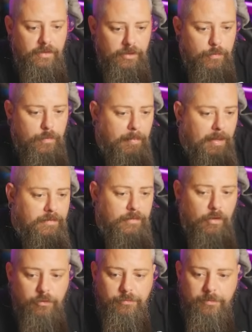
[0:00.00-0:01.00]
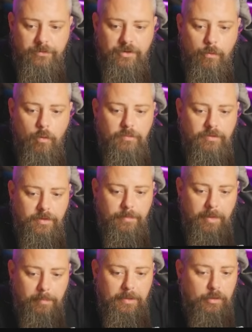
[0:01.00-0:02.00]
New abandoned hospital is now open to the
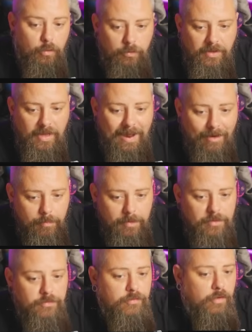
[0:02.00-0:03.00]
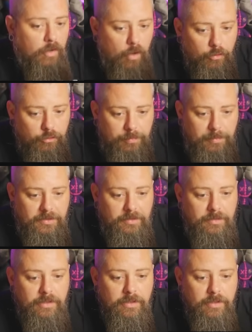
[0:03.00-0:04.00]
public called the Harriman's Hospital.